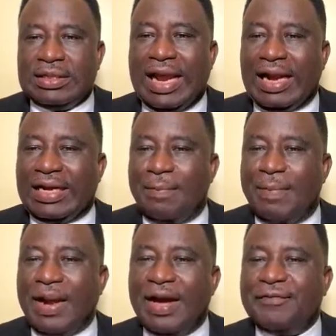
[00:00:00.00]
That the
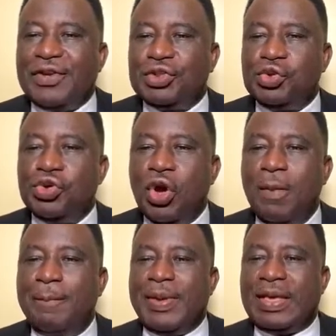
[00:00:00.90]
benefit should
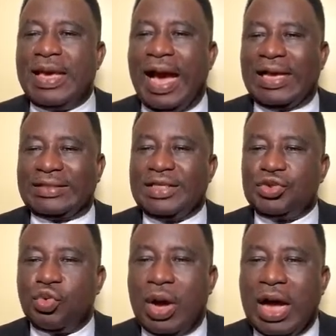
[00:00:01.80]
not be, as it
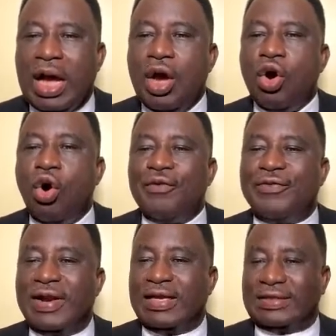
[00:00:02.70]
were, of
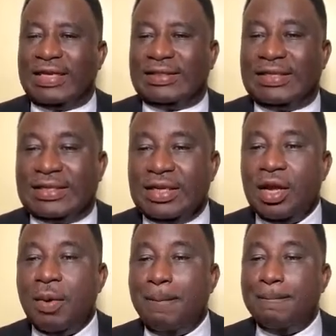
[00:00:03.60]
necessity,
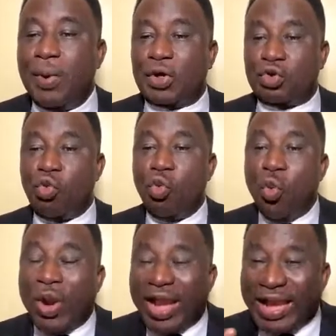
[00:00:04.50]
but
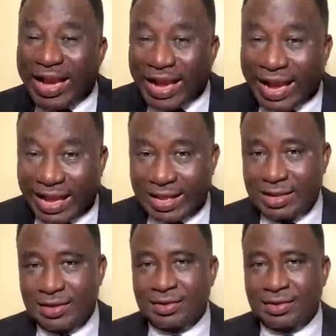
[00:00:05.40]
willingly.